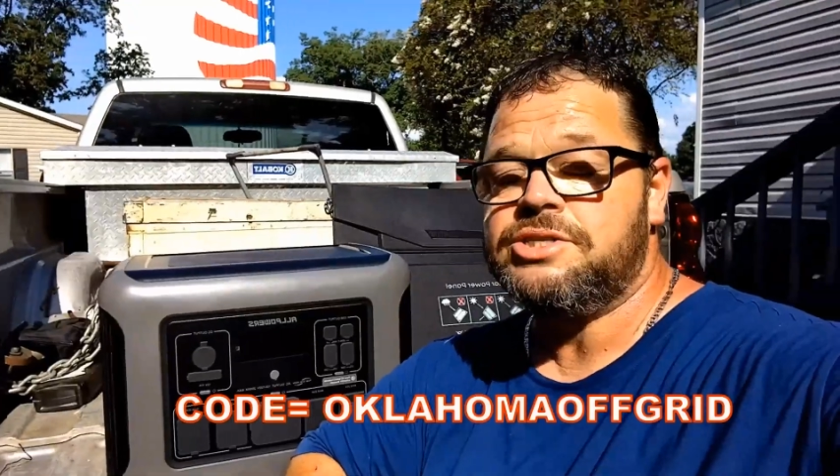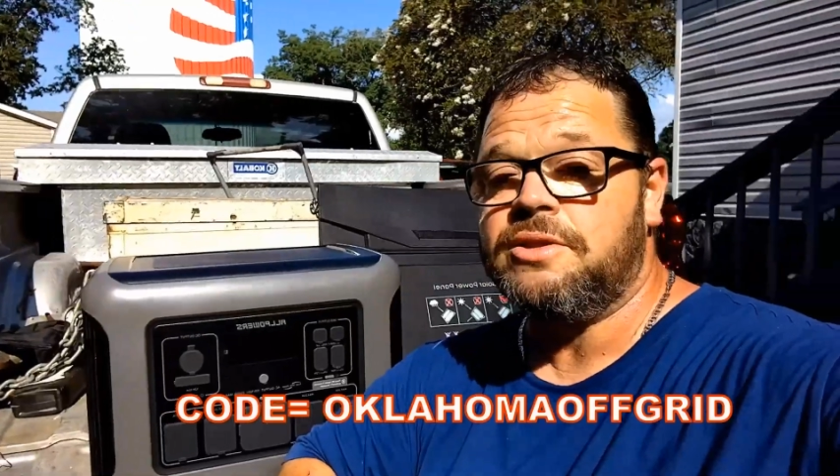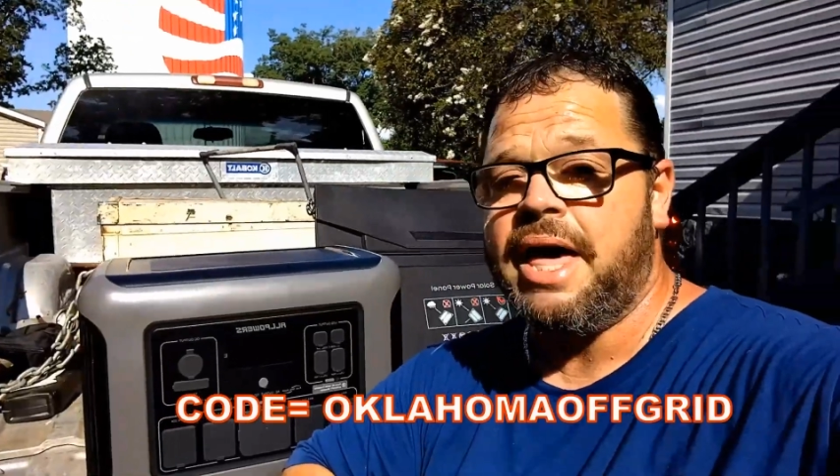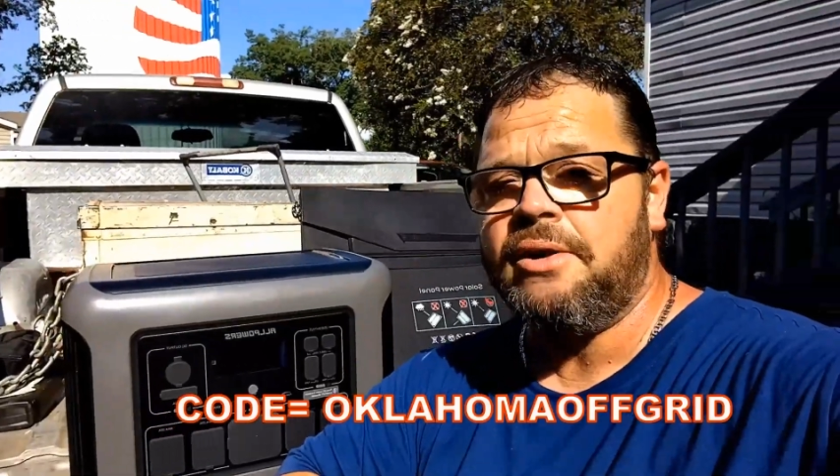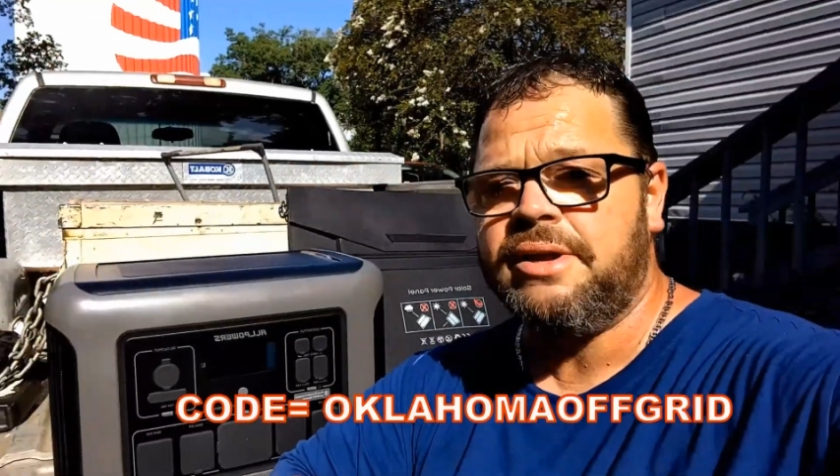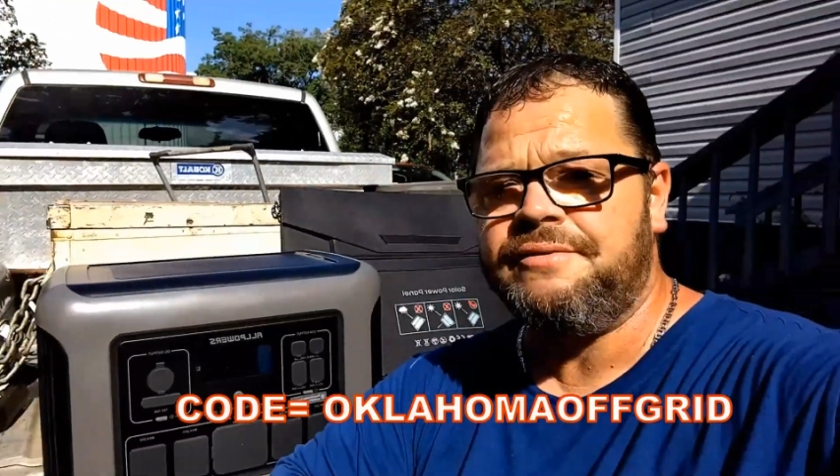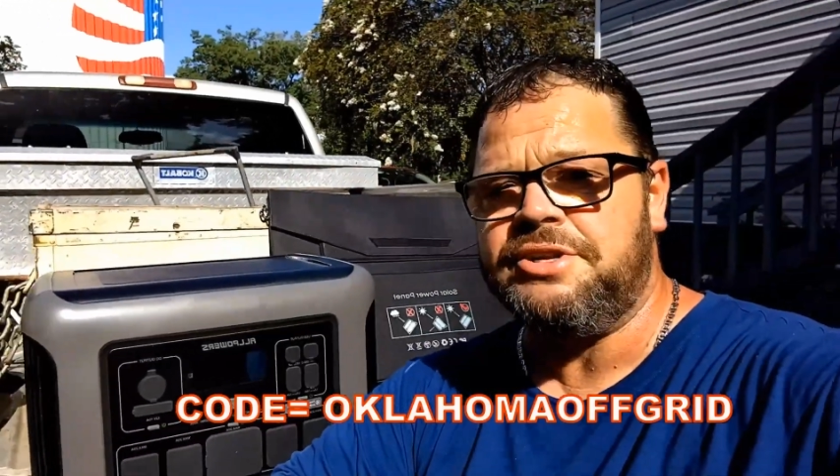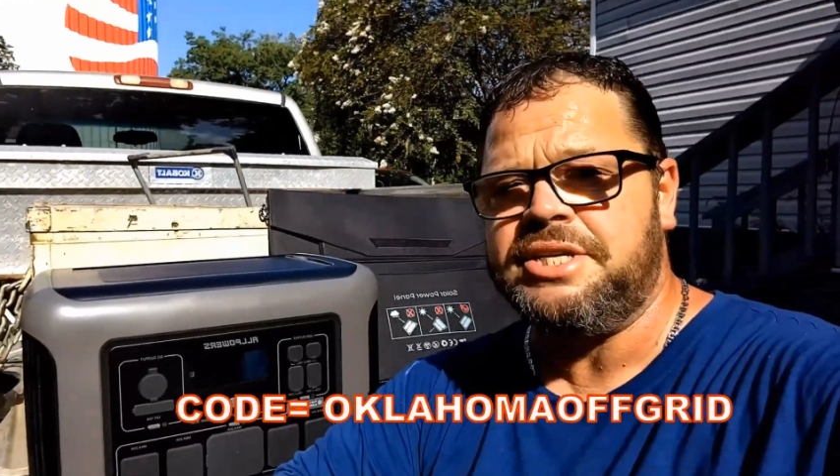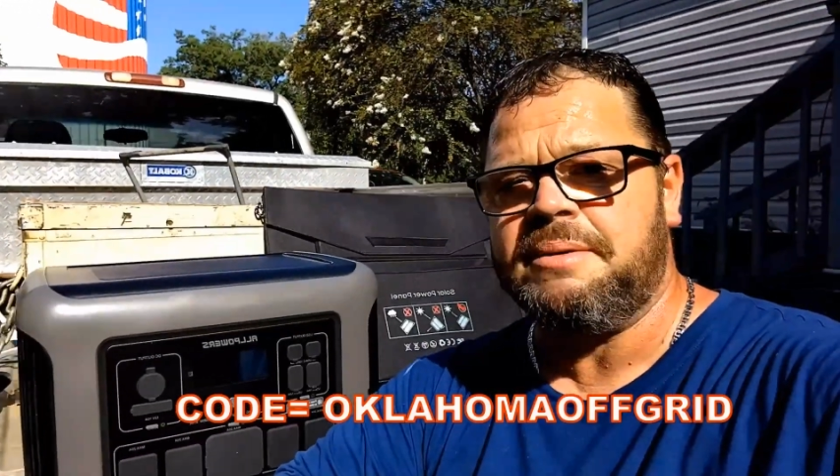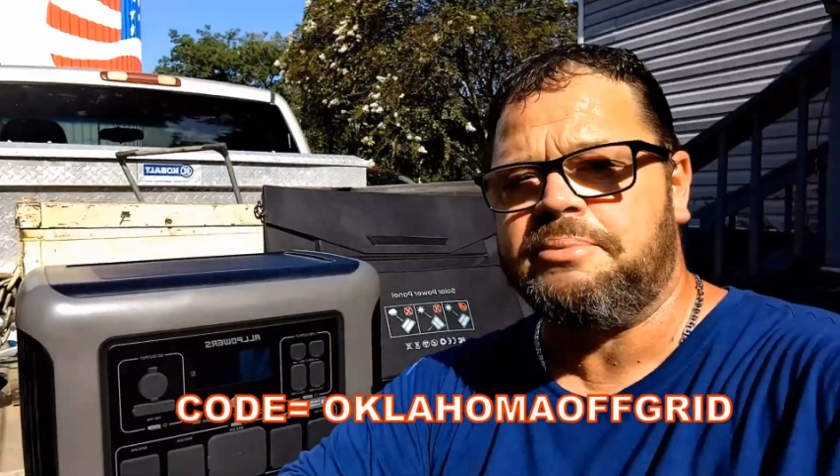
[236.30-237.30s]
So that'll give you
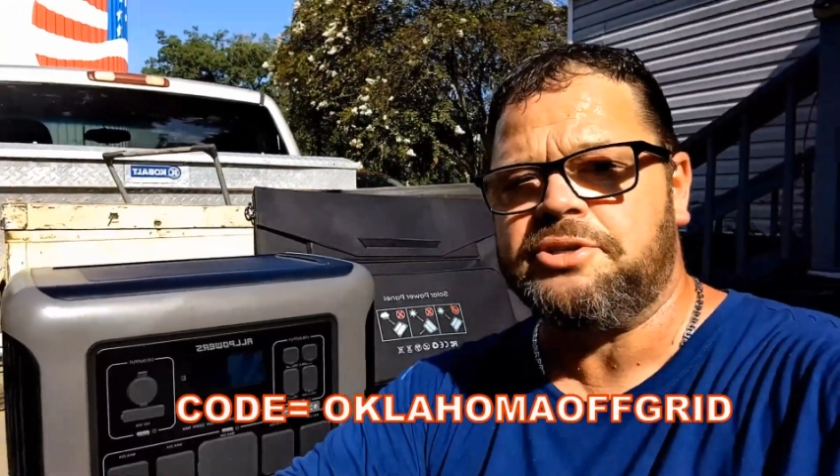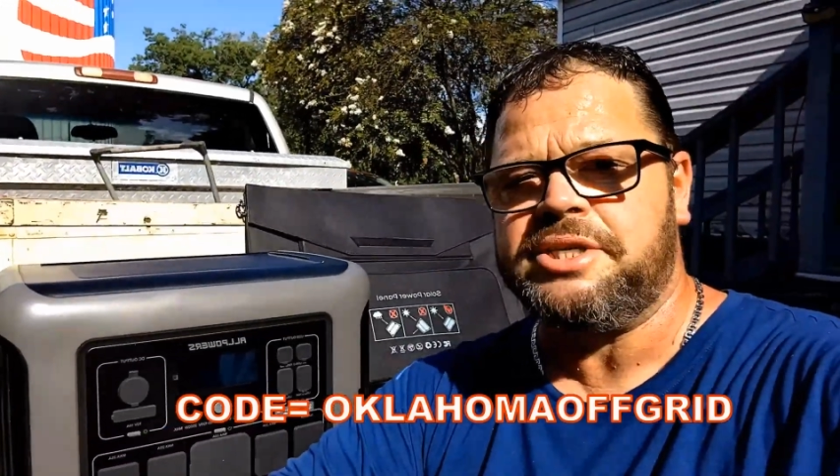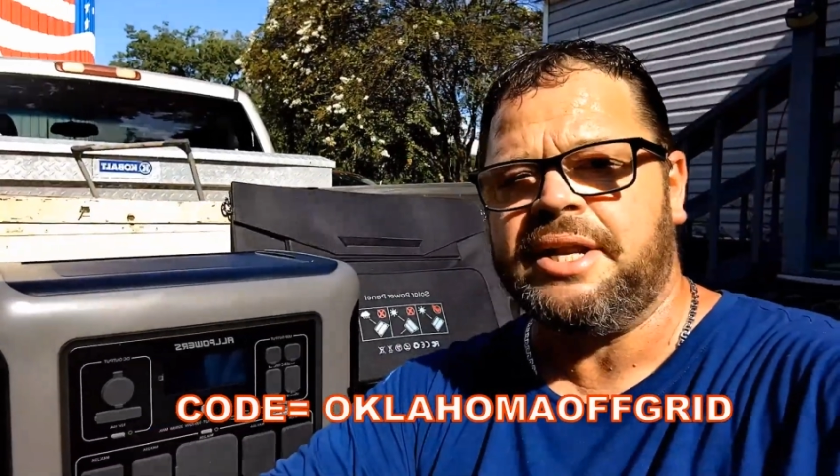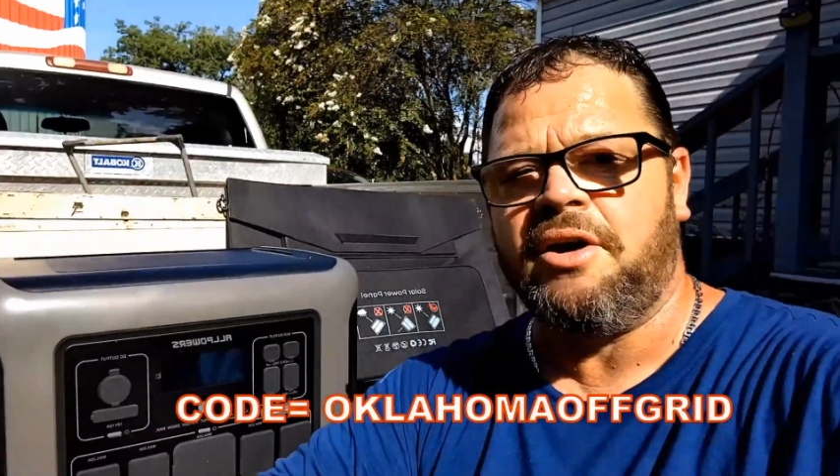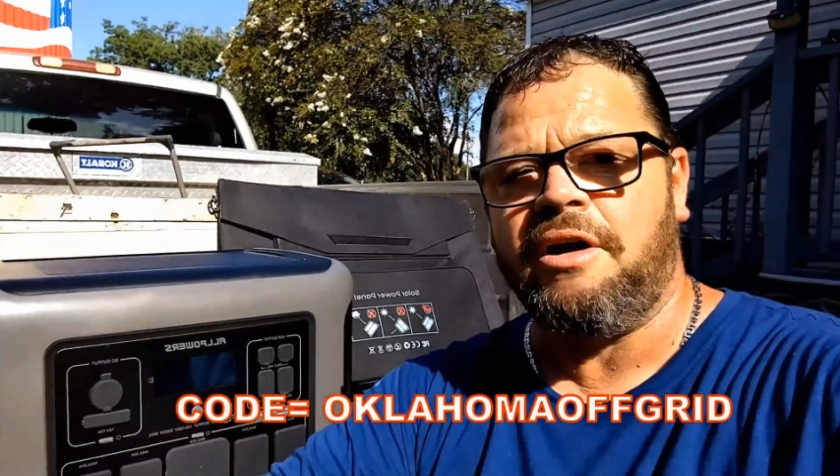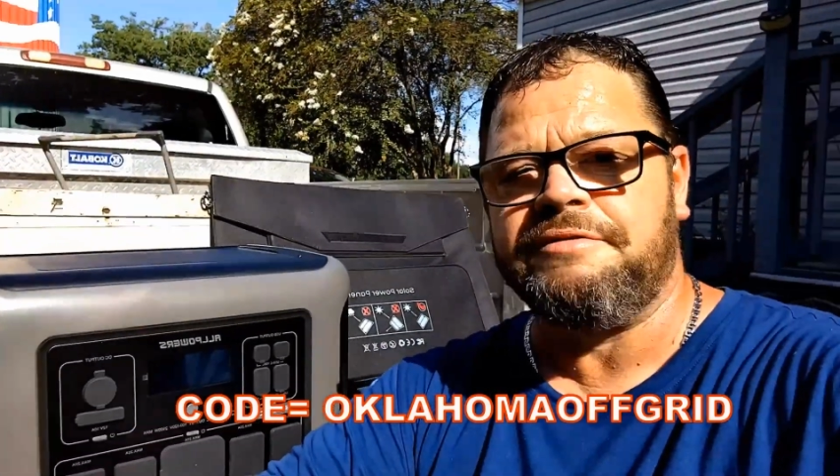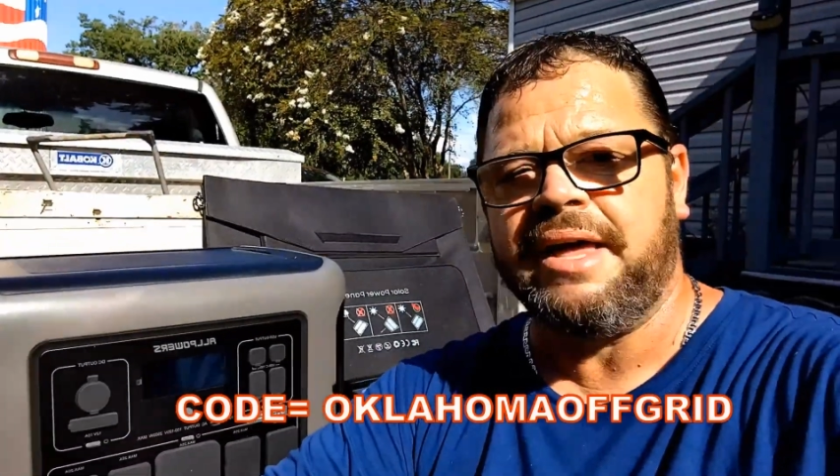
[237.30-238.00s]
10% off.